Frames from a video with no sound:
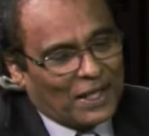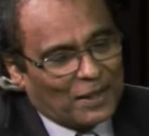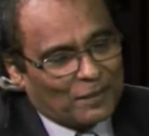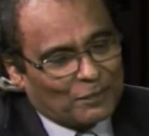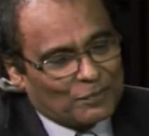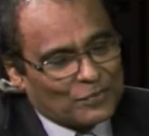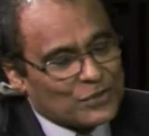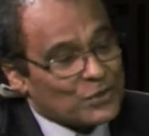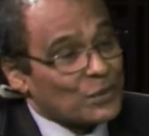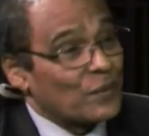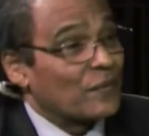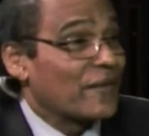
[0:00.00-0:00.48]

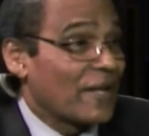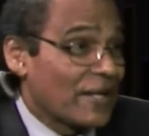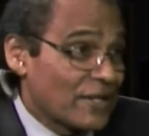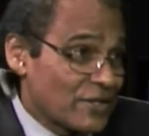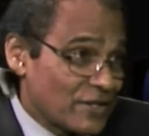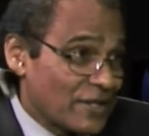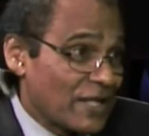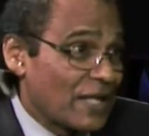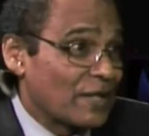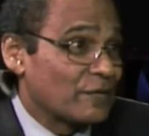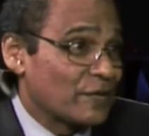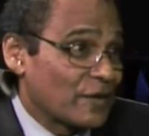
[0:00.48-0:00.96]
So thanks
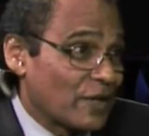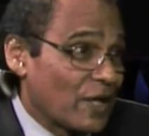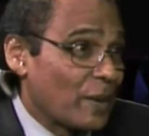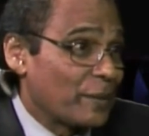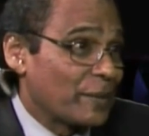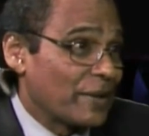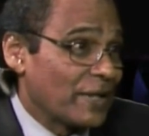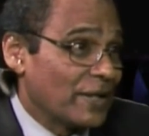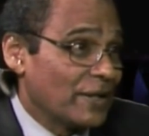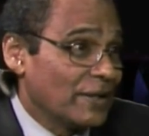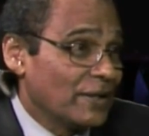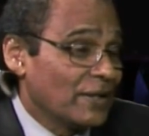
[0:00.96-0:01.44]
again for coming
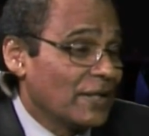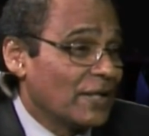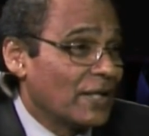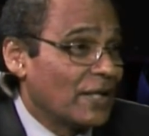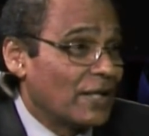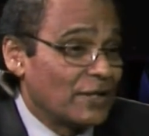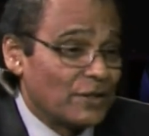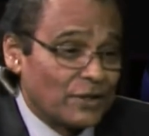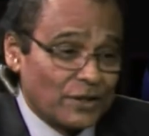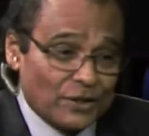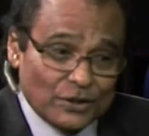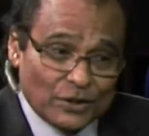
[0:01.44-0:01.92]
in
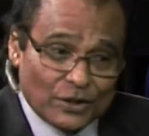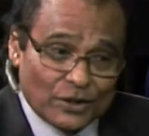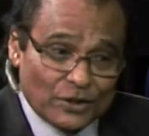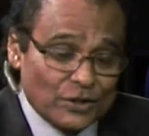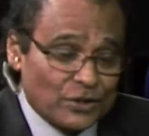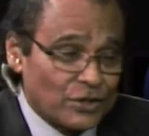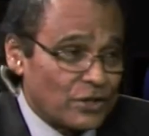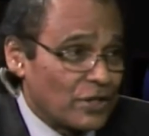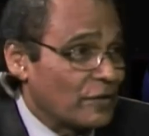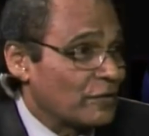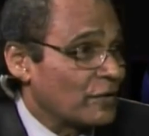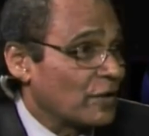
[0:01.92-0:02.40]
and
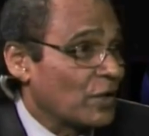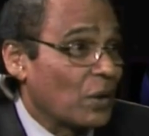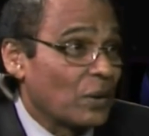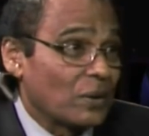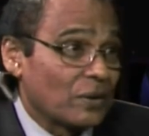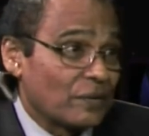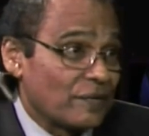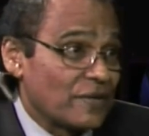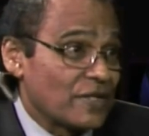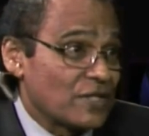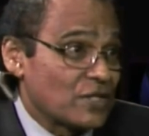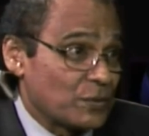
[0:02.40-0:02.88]
sharing all of
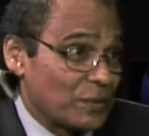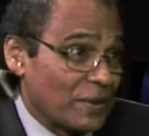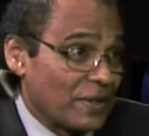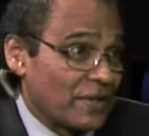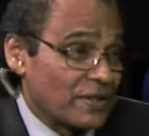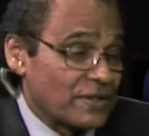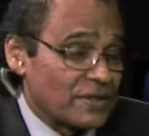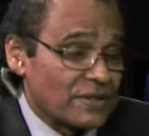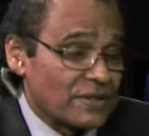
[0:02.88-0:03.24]
this with us.